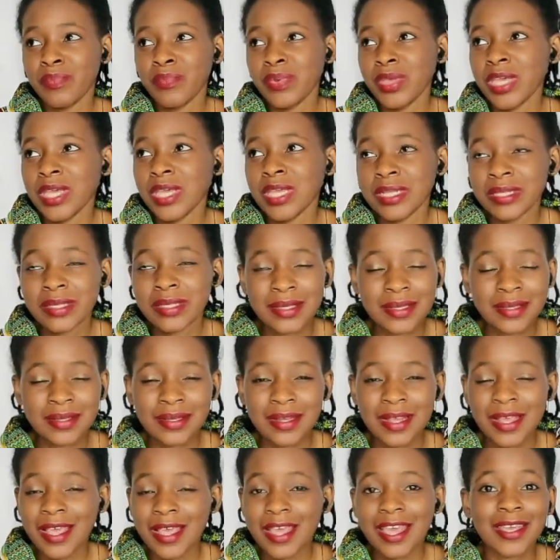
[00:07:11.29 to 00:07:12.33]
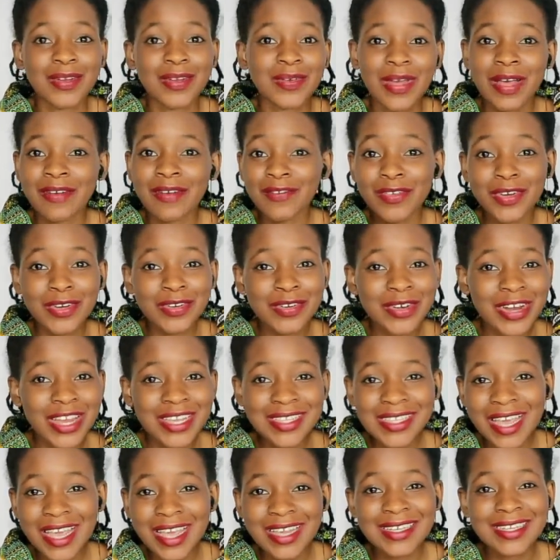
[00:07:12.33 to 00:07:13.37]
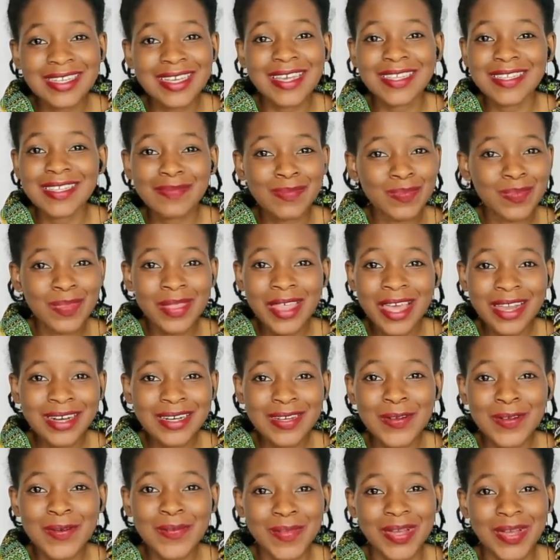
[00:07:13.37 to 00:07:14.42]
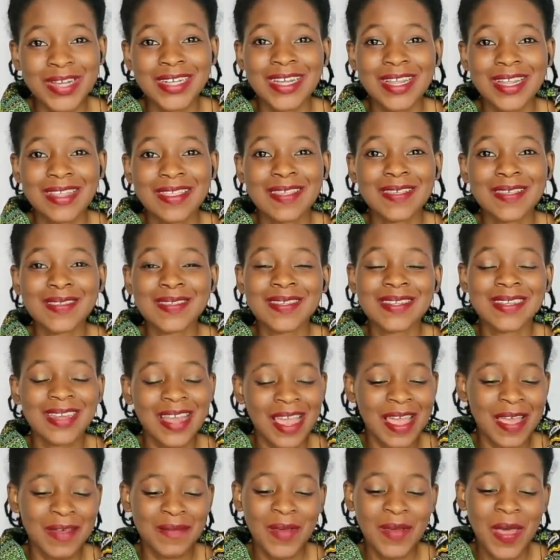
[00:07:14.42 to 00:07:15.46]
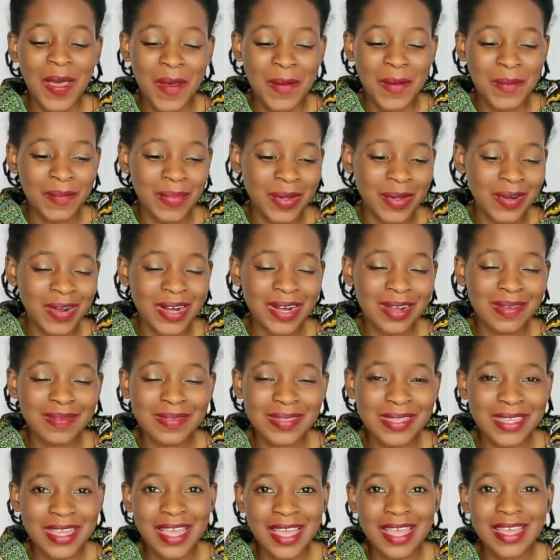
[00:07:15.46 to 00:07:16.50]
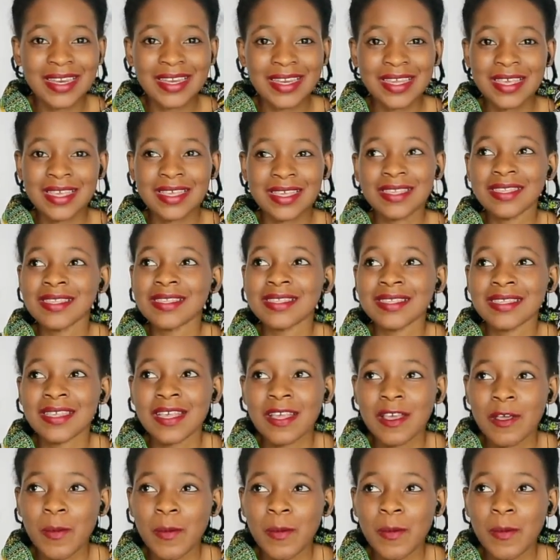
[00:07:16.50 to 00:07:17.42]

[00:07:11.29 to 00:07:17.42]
be it and i've got crazy ideas that don't matter at this time but what i'm saying is